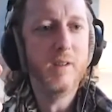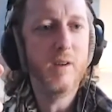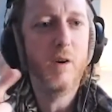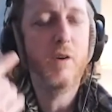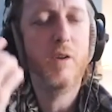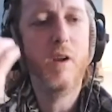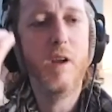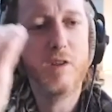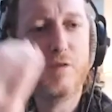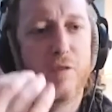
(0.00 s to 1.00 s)
Yeah,
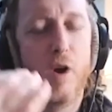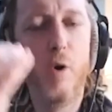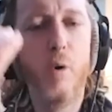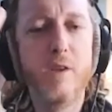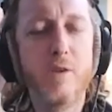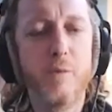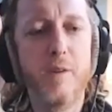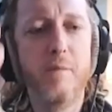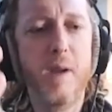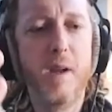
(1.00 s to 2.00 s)
his flow, his
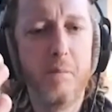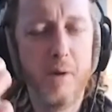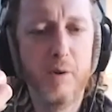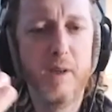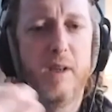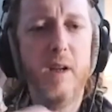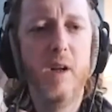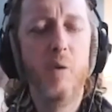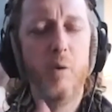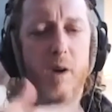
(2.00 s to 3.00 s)
rhythmic ability,